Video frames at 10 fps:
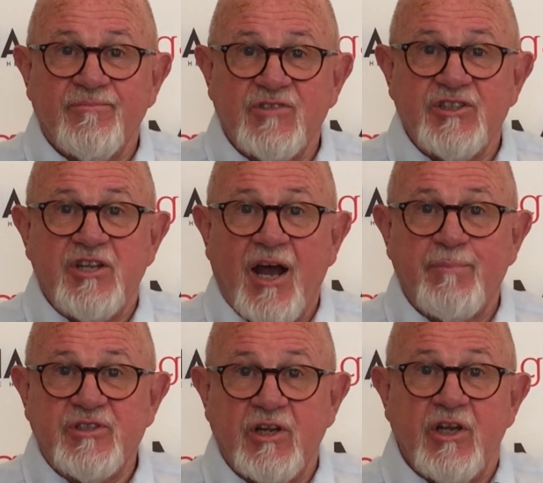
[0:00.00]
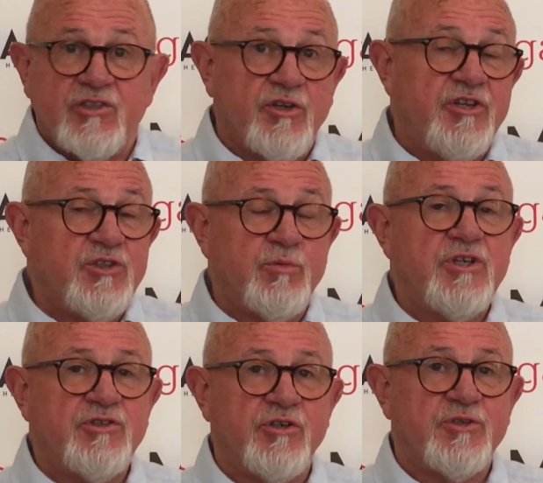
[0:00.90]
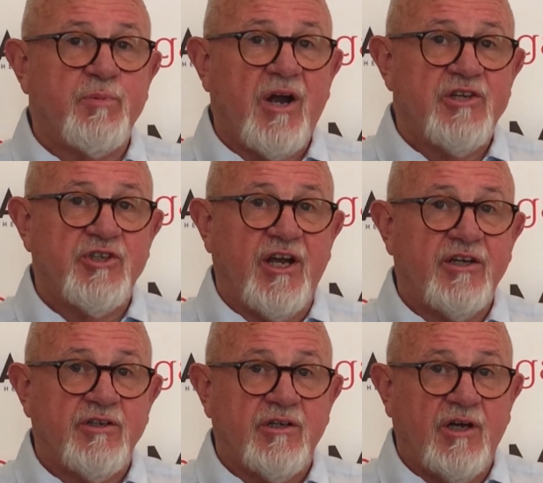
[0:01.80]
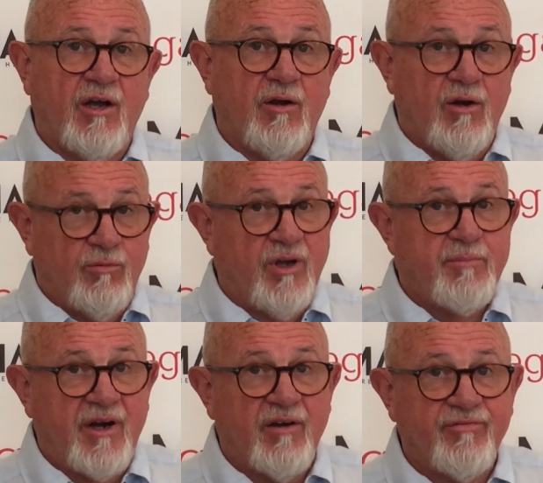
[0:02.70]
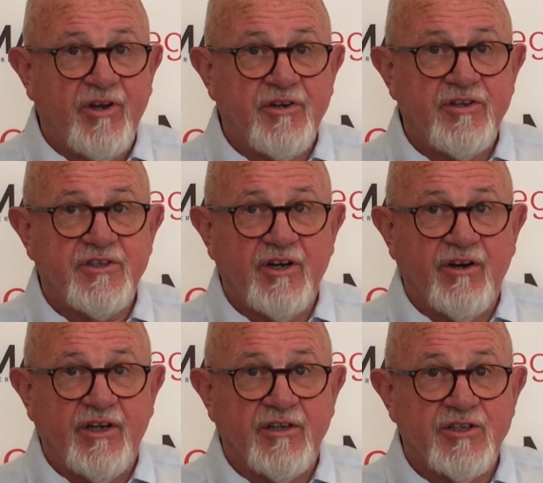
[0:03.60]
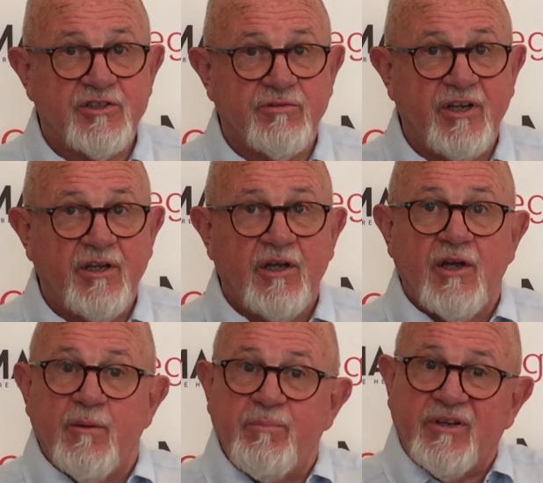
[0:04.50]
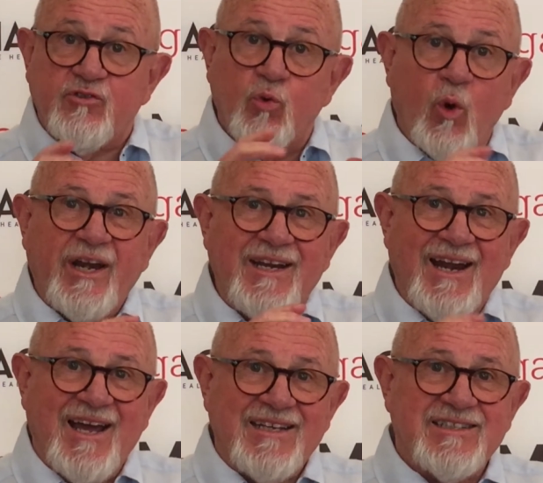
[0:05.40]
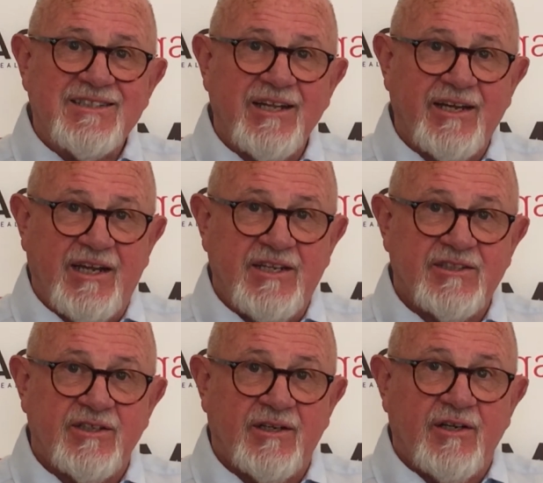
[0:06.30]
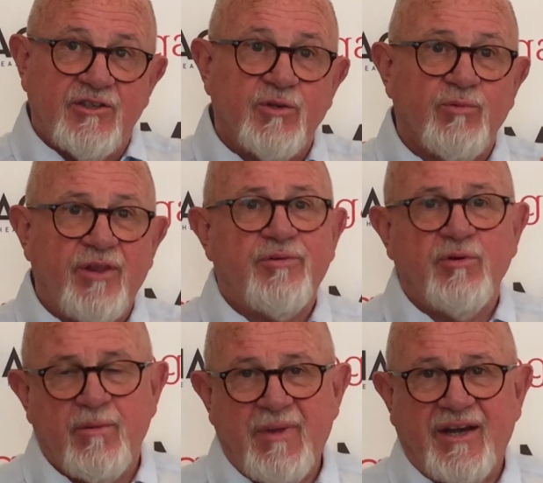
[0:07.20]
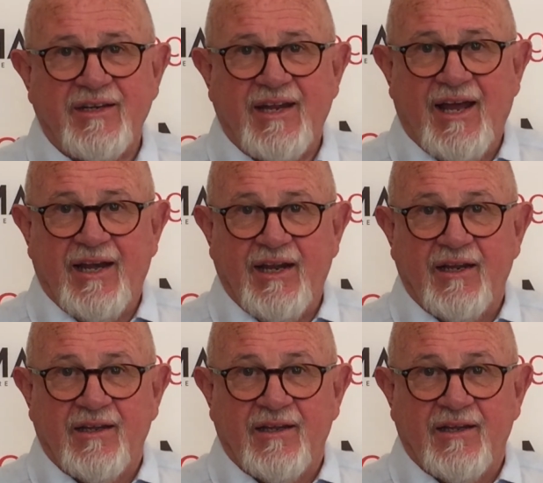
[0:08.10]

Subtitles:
Just the opposite. So this research project, run by our friend in the dairy industry, picked 29 studies to run through a metadata,